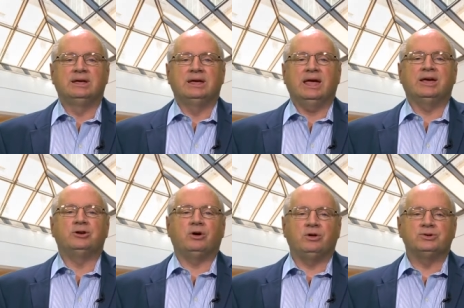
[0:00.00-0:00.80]
and
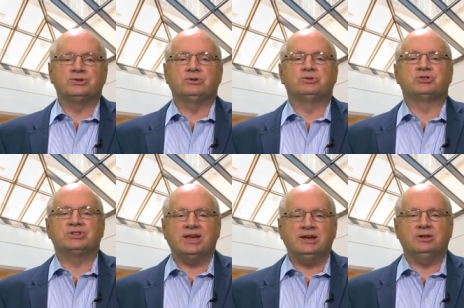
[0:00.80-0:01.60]
also
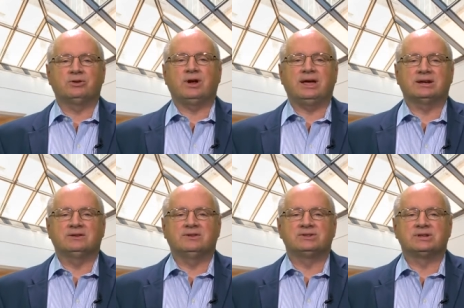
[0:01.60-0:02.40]
secular
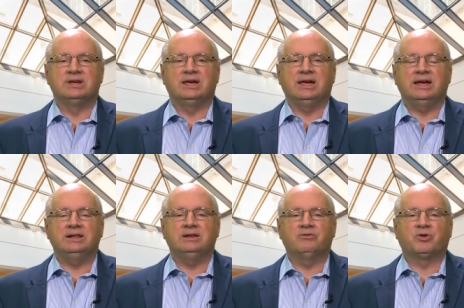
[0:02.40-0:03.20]
activists
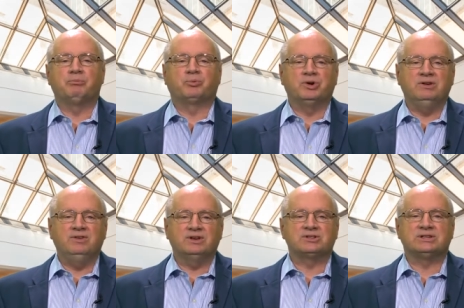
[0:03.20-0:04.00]
hailing from
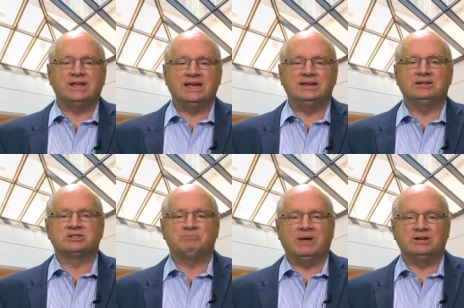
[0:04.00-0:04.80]
previous land
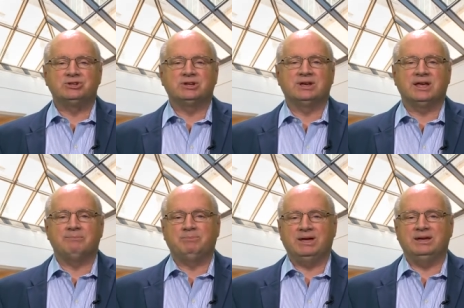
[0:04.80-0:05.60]
expansion
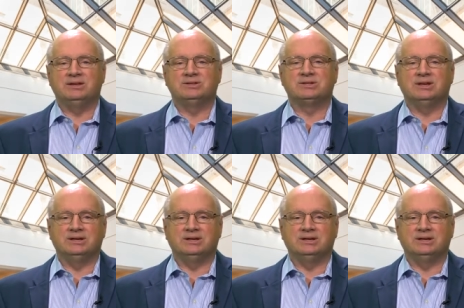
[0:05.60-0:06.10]
campaigns in